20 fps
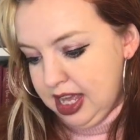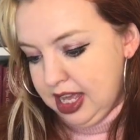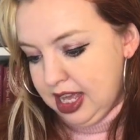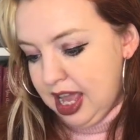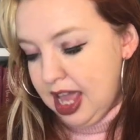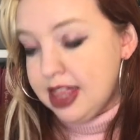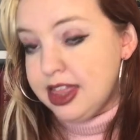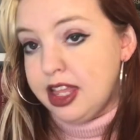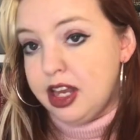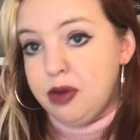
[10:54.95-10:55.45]

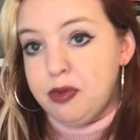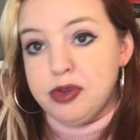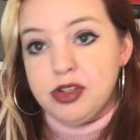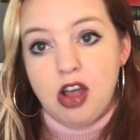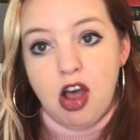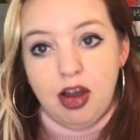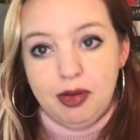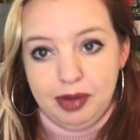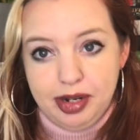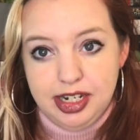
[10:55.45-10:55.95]
And then it was
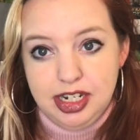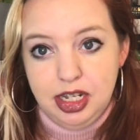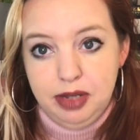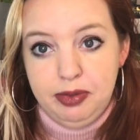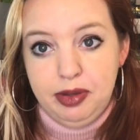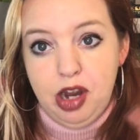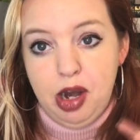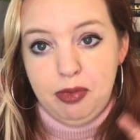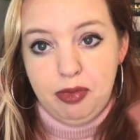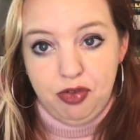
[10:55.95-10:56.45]
on my
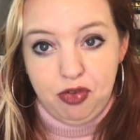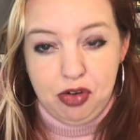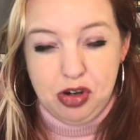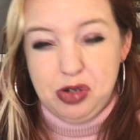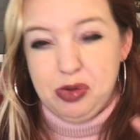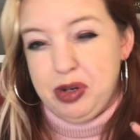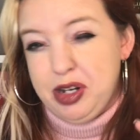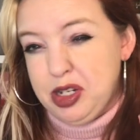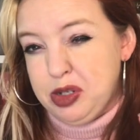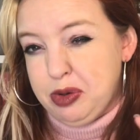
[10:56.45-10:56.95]
TBR before
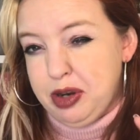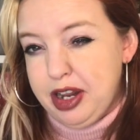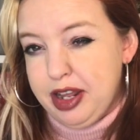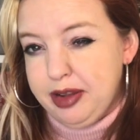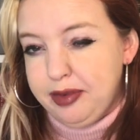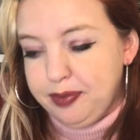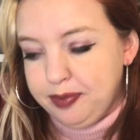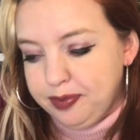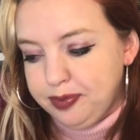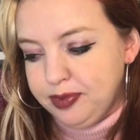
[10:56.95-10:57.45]
2020.
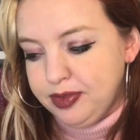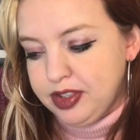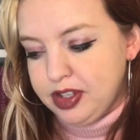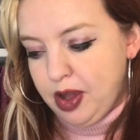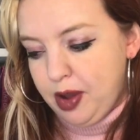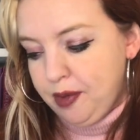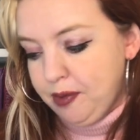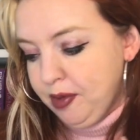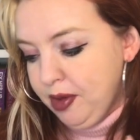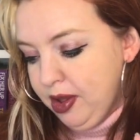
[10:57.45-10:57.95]

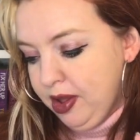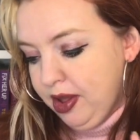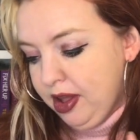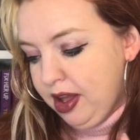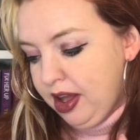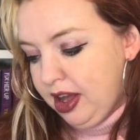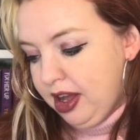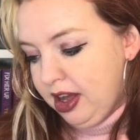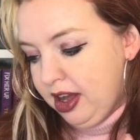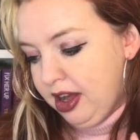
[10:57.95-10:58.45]
So
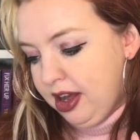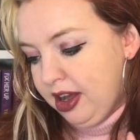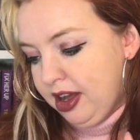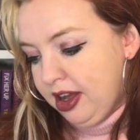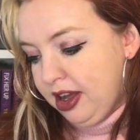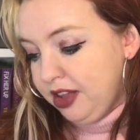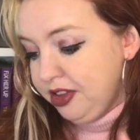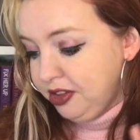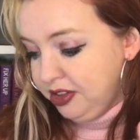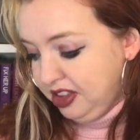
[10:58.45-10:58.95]

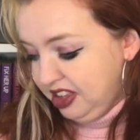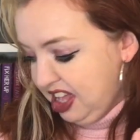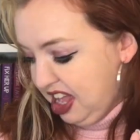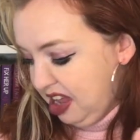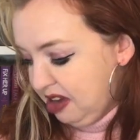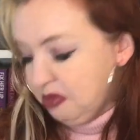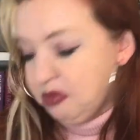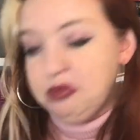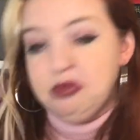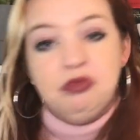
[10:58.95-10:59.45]
uh, other than
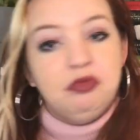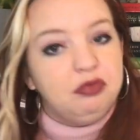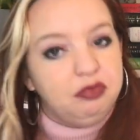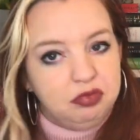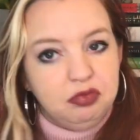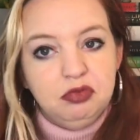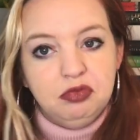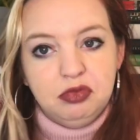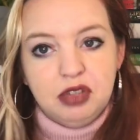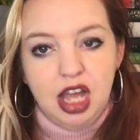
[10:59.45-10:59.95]
that,
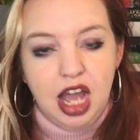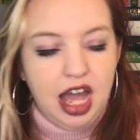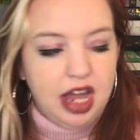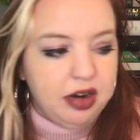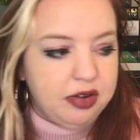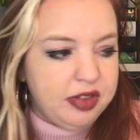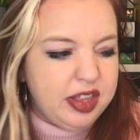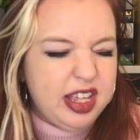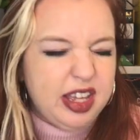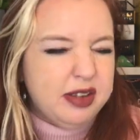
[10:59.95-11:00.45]
I
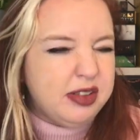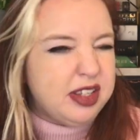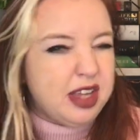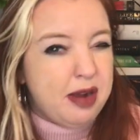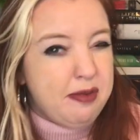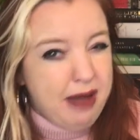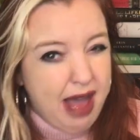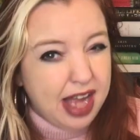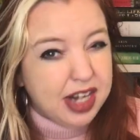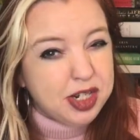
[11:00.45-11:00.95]
don't think it's
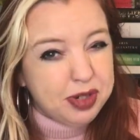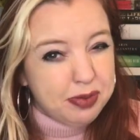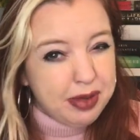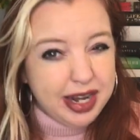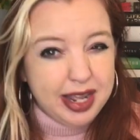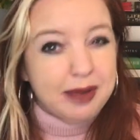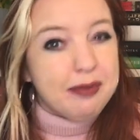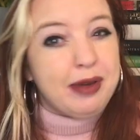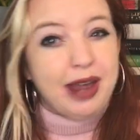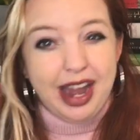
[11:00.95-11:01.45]
going to match
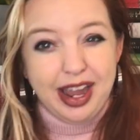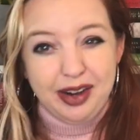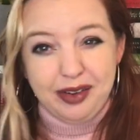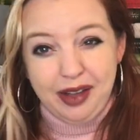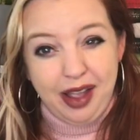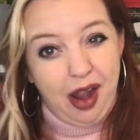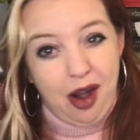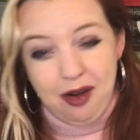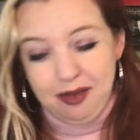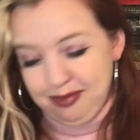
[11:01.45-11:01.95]
many, but I don't
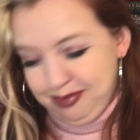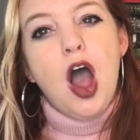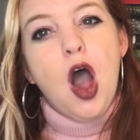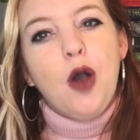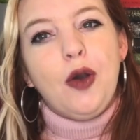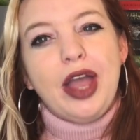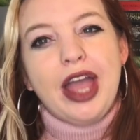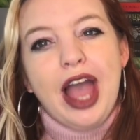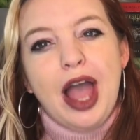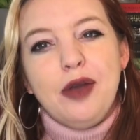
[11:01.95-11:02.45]
care.
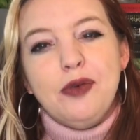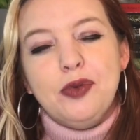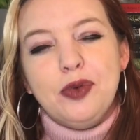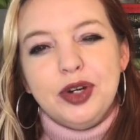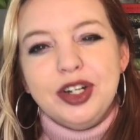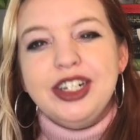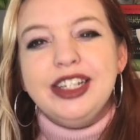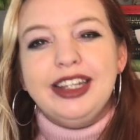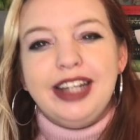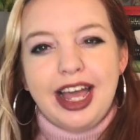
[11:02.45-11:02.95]
Okay, I
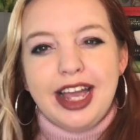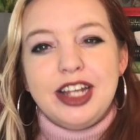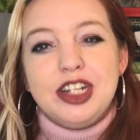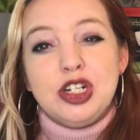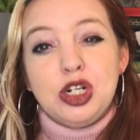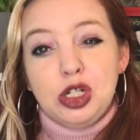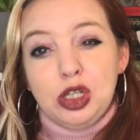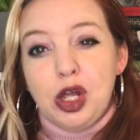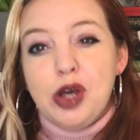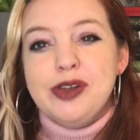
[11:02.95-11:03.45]
would like
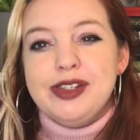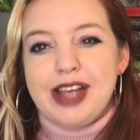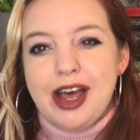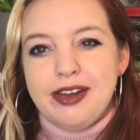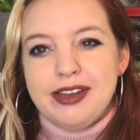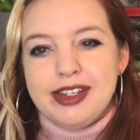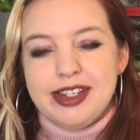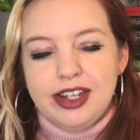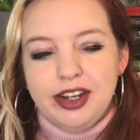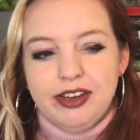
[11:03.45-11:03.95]
to close
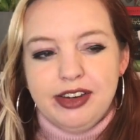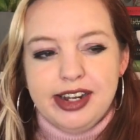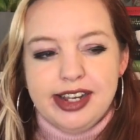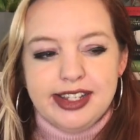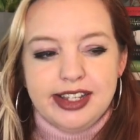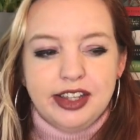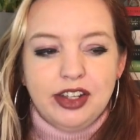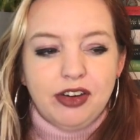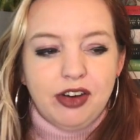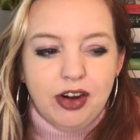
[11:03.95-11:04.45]
out a
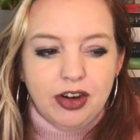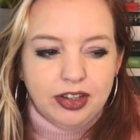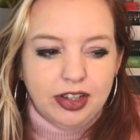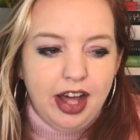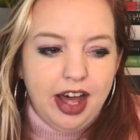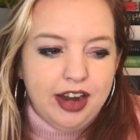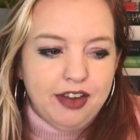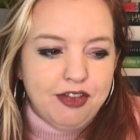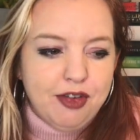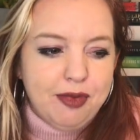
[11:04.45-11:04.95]
series, and there are a
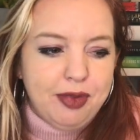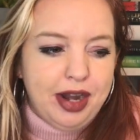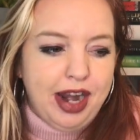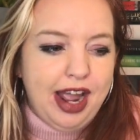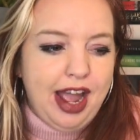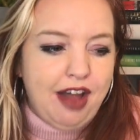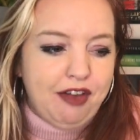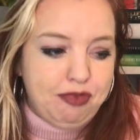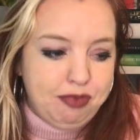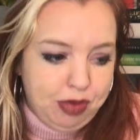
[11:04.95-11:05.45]
lot of them, but I
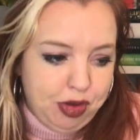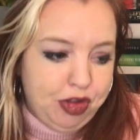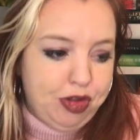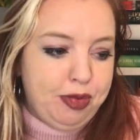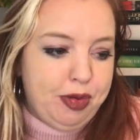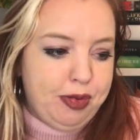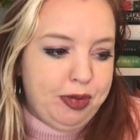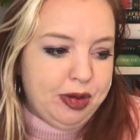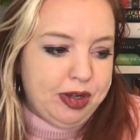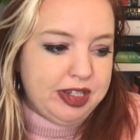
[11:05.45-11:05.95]
have
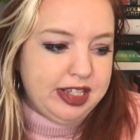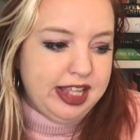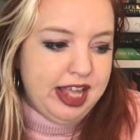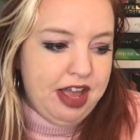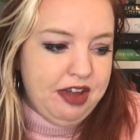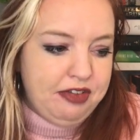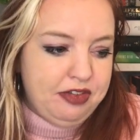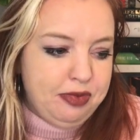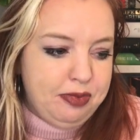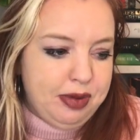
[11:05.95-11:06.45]
multiple books
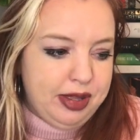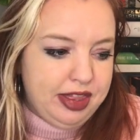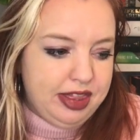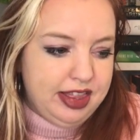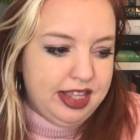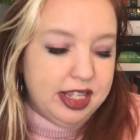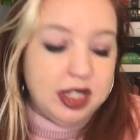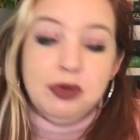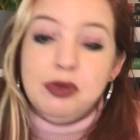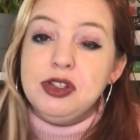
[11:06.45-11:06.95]
left. But
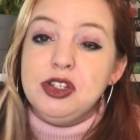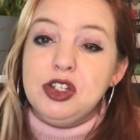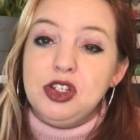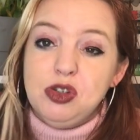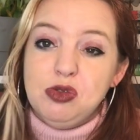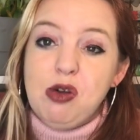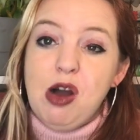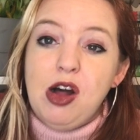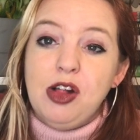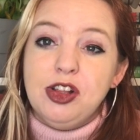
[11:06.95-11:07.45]
this one's a
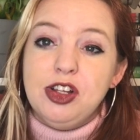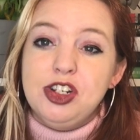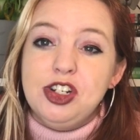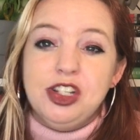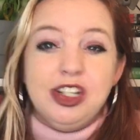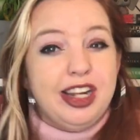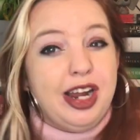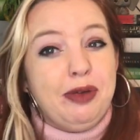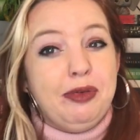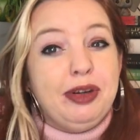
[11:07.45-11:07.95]

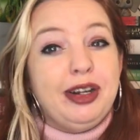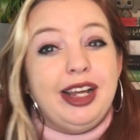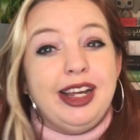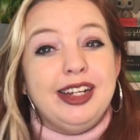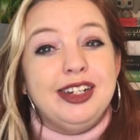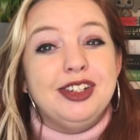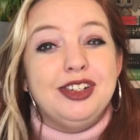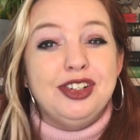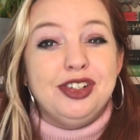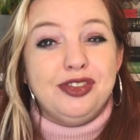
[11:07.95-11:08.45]
duology, and I would
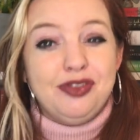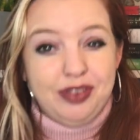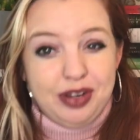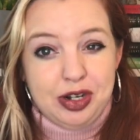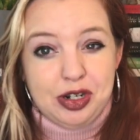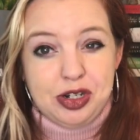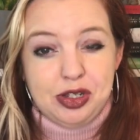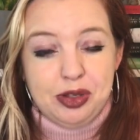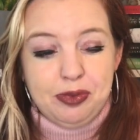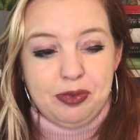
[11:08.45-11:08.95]
like to just
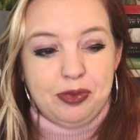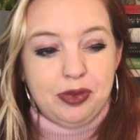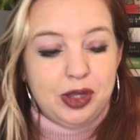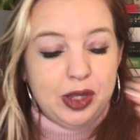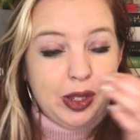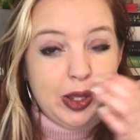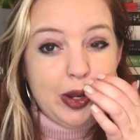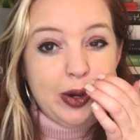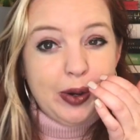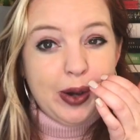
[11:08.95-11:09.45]
finish the,
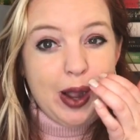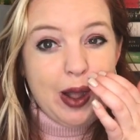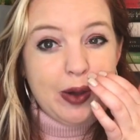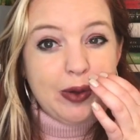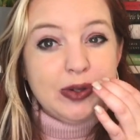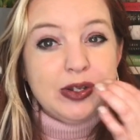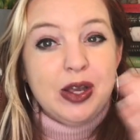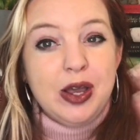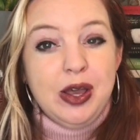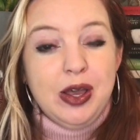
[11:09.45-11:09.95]
the year
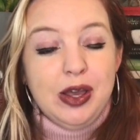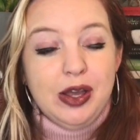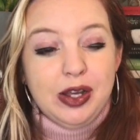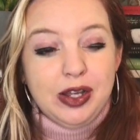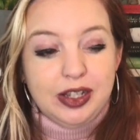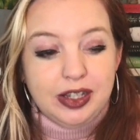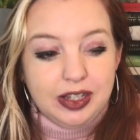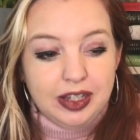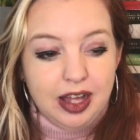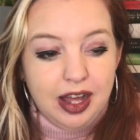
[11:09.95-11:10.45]
out,
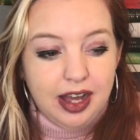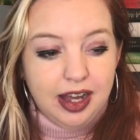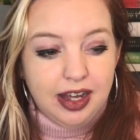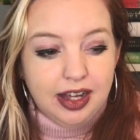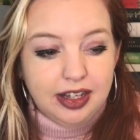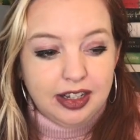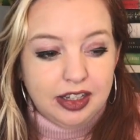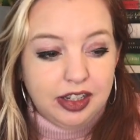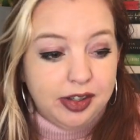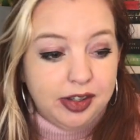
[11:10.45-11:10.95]

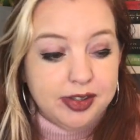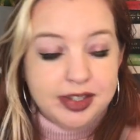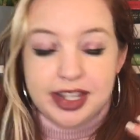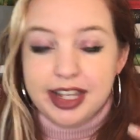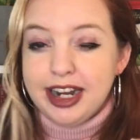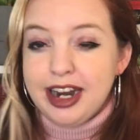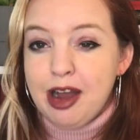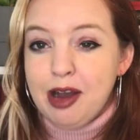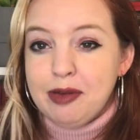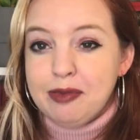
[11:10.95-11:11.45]
uh, closing
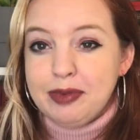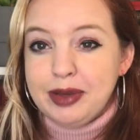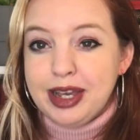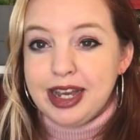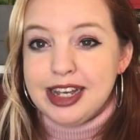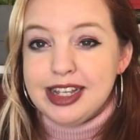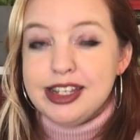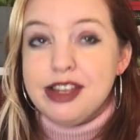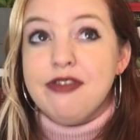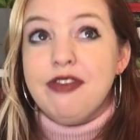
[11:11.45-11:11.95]
it out,
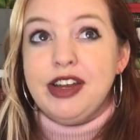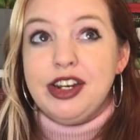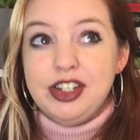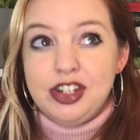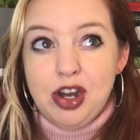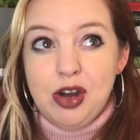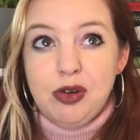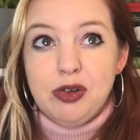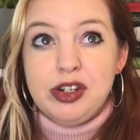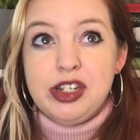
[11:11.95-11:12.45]
because if I
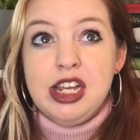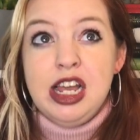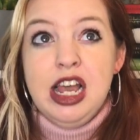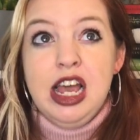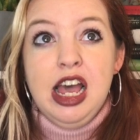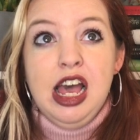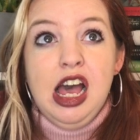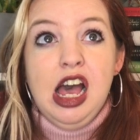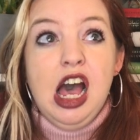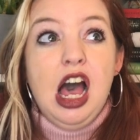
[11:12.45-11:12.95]
don't,
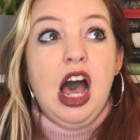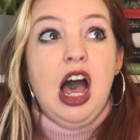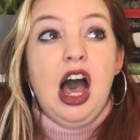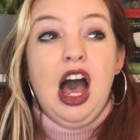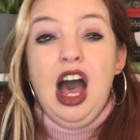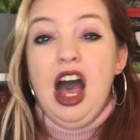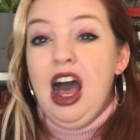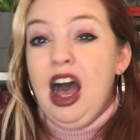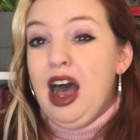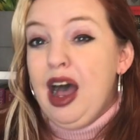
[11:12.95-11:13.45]

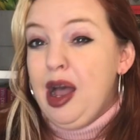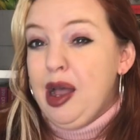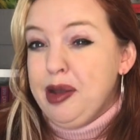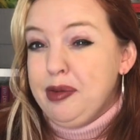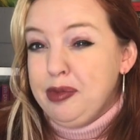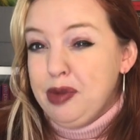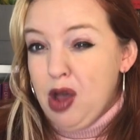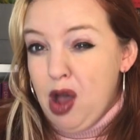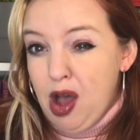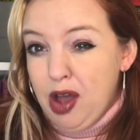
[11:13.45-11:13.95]

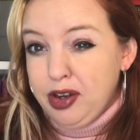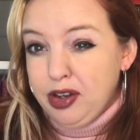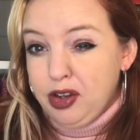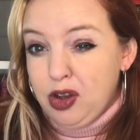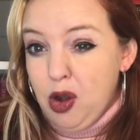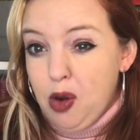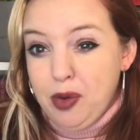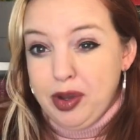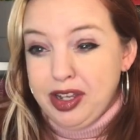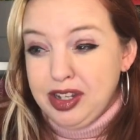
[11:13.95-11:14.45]
I'm not
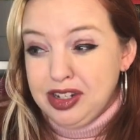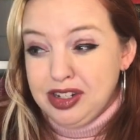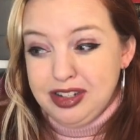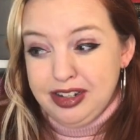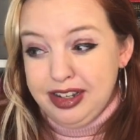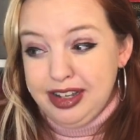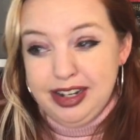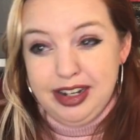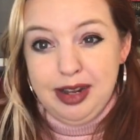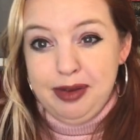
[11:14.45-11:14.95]
going to
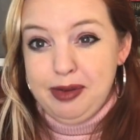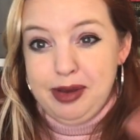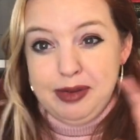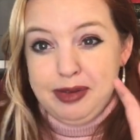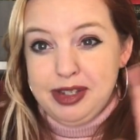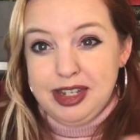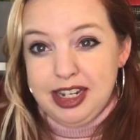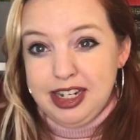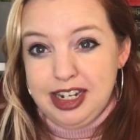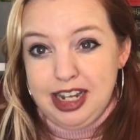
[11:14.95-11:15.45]
end up,
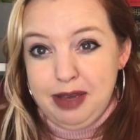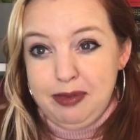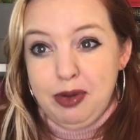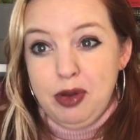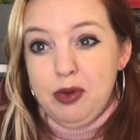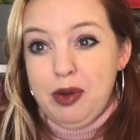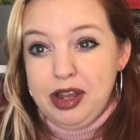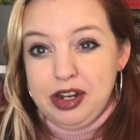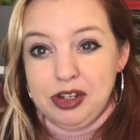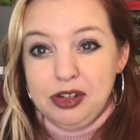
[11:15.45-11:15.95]
it's going to take me
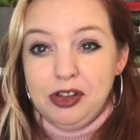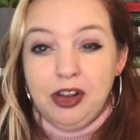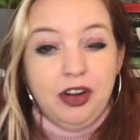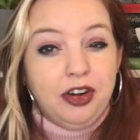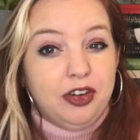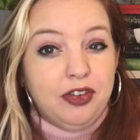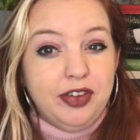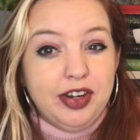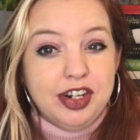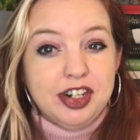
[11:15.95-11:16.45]
way too long
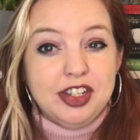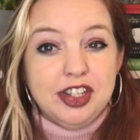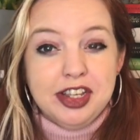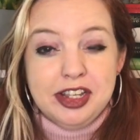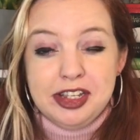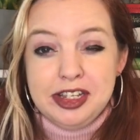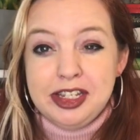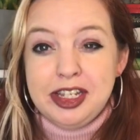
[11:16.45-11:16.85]
to finish this.